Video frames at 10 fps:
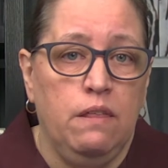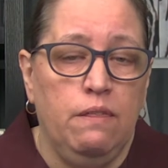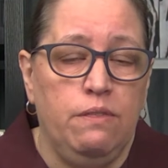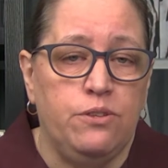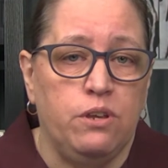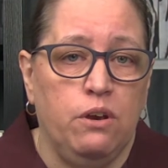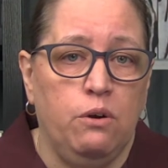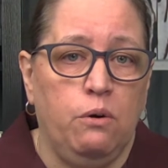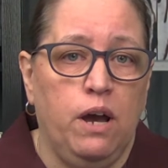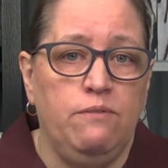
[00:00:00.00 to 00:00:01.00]

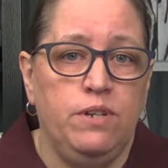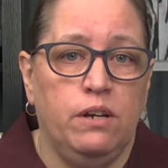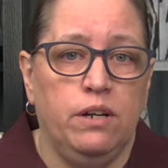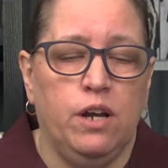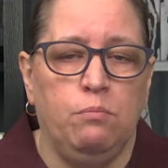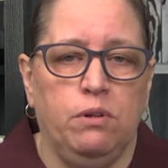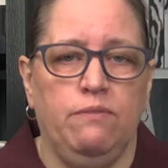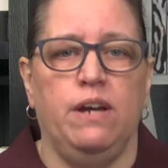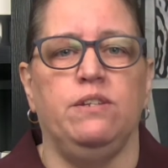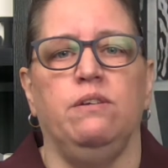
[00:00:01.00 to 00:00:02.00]
So I've done a couple of
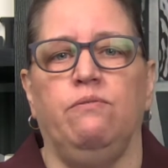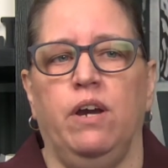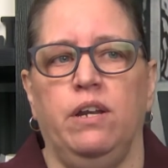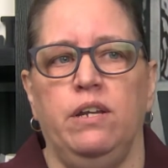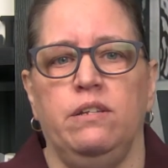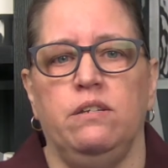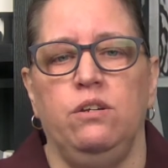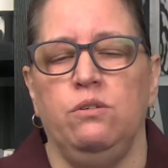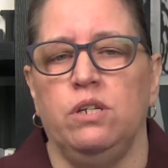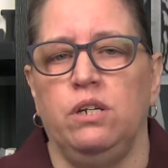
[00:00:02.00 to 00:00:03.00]
Fast Tip Fridays
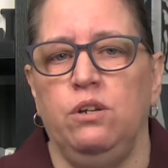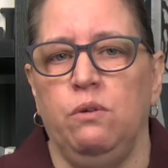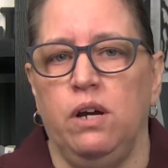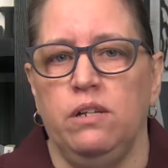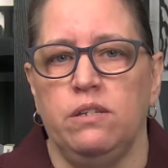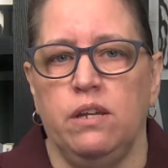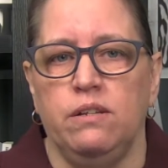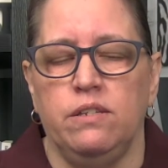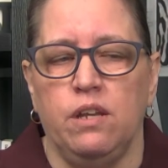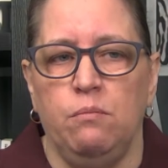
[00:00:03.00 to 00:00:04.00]
using Nuance,
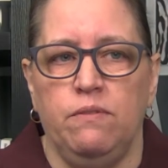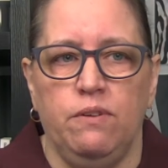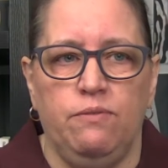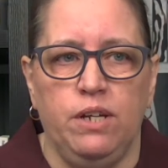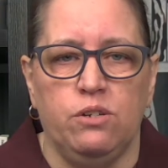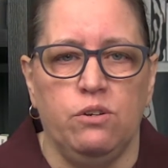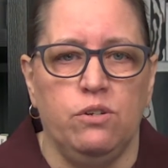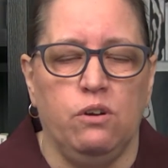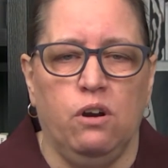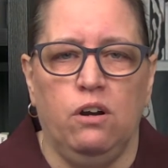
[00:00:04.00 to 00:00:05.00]
and some of the
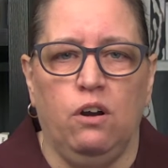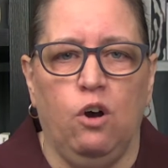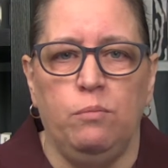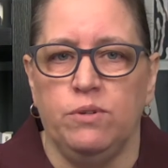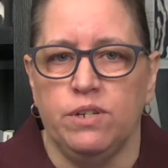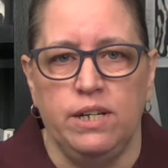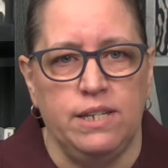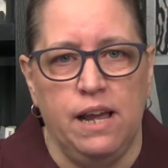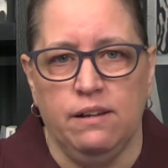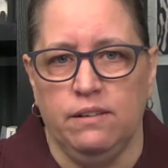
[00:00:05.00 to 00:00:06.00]
features are almost
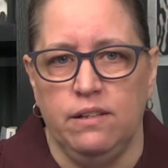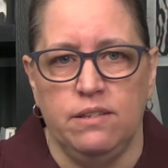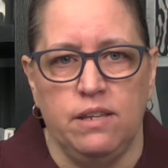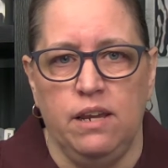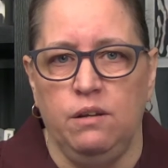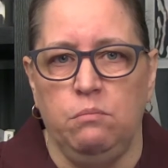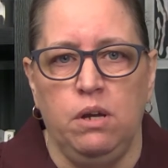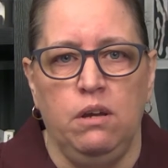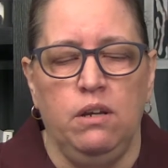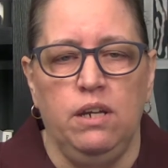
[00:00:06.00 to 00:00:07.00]
exactly the same.
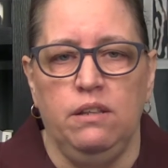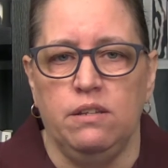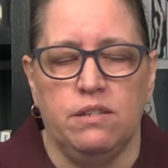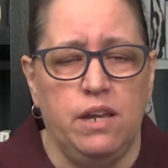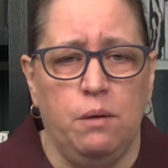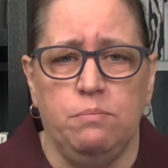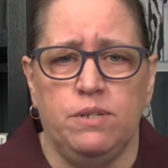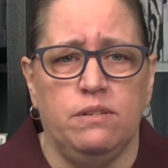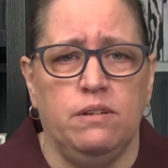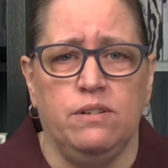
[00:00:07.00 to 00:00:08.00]
The
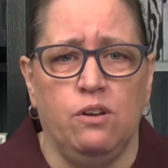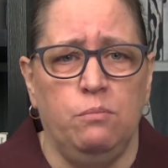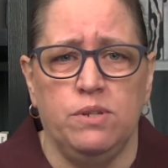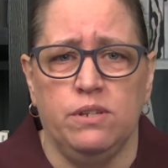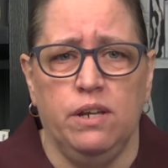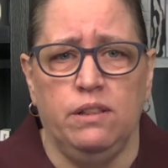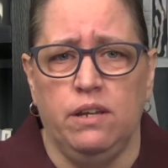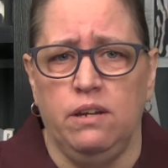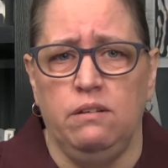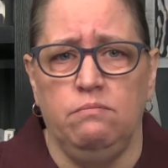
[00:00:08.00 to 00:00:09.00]
steps, it's almost like
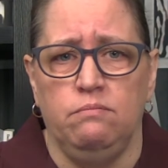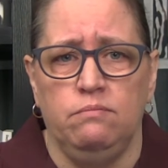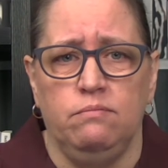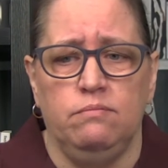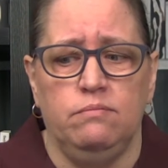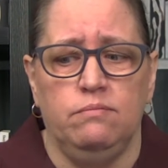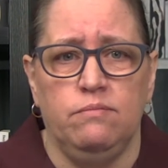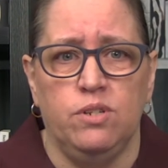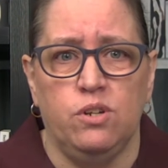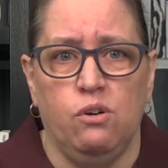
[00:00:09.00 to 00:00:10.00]
they
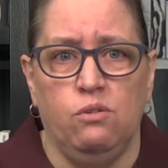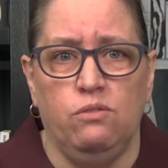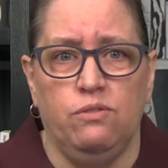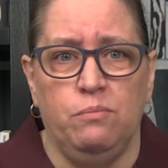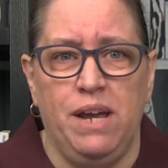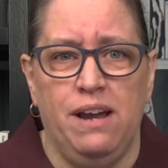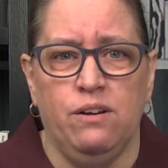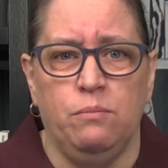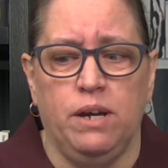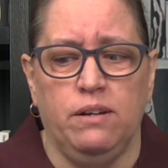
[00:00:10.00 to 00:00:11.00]
stole from
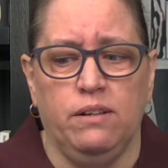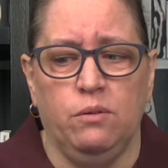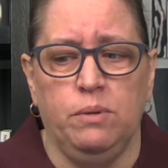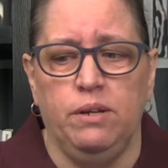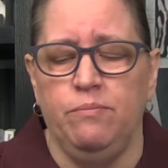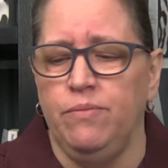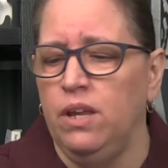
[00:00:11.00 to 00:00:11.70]
Acrobat a little bit.